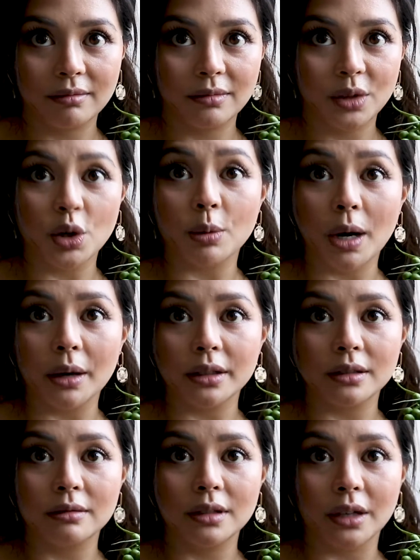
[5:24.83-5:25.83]
You could
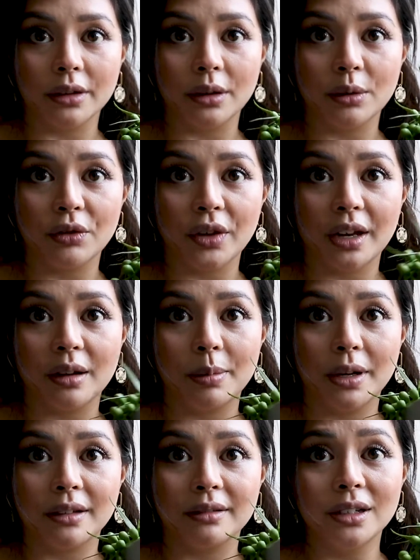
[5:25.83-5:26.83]
probably tell they were fake,
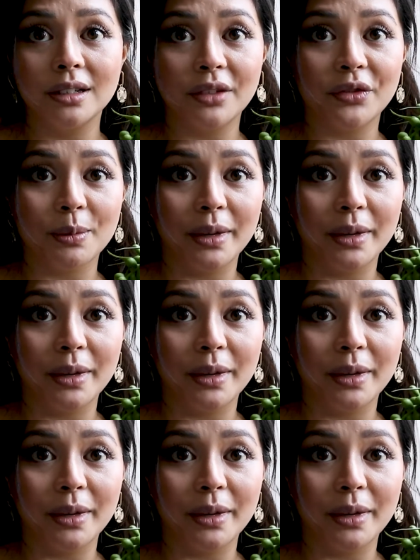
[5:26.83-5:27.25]
but good enough for